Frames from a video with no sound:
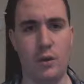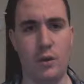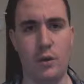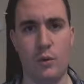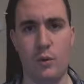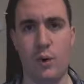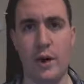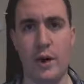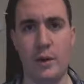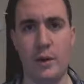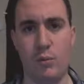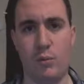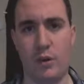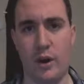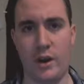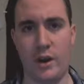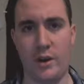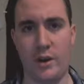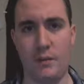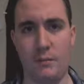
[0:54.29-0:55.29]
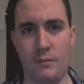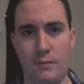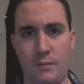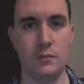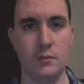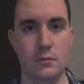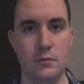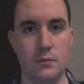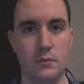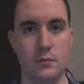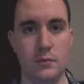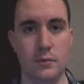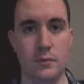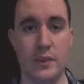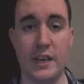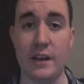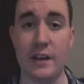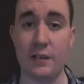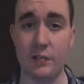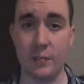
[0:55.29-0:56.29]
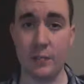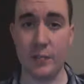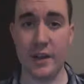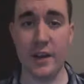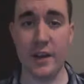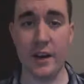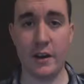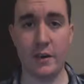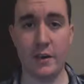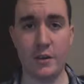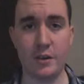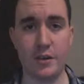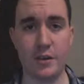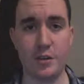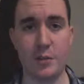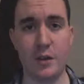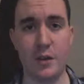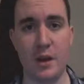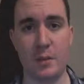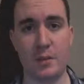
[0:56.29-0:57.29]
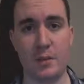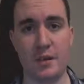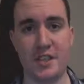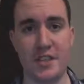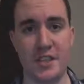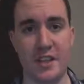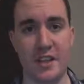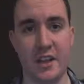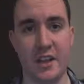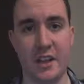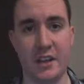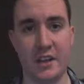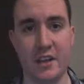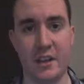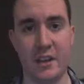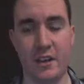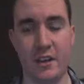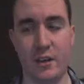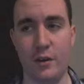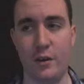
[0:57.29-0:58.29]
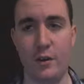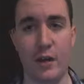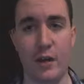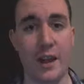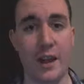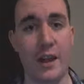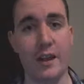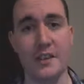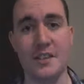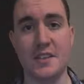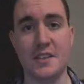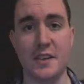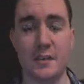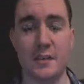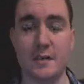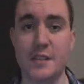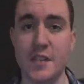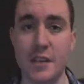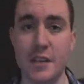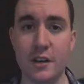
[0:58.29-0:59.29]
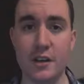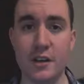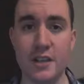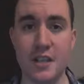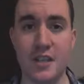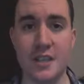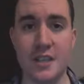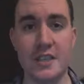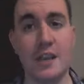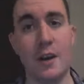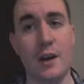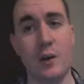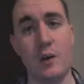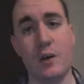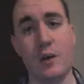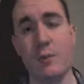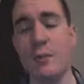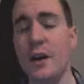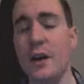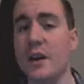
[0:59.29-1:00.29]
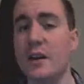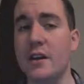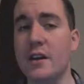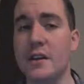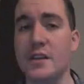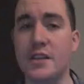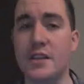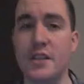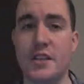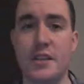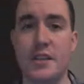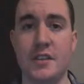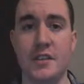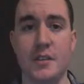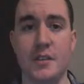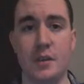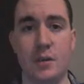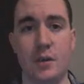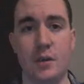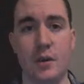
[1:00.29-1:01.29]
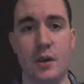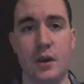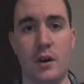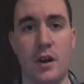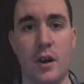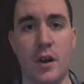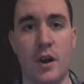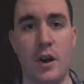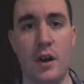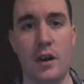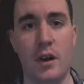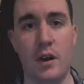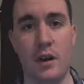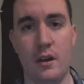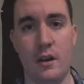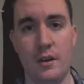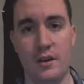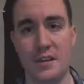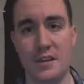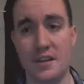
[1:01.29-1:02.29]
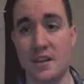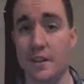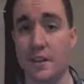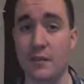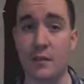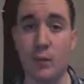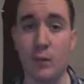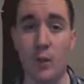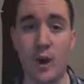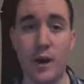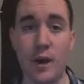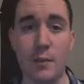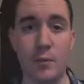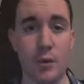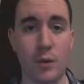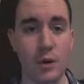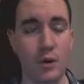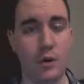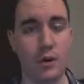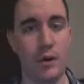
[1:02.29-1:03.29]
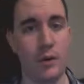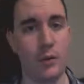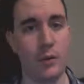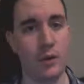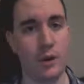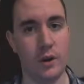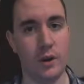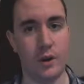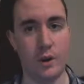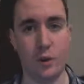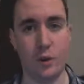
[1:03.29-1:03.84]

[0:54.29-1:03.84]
white bread. Now from there, you should be able to select, hey, instead of cheddar cheese, I want American cheese, or instead of a white bun, I want a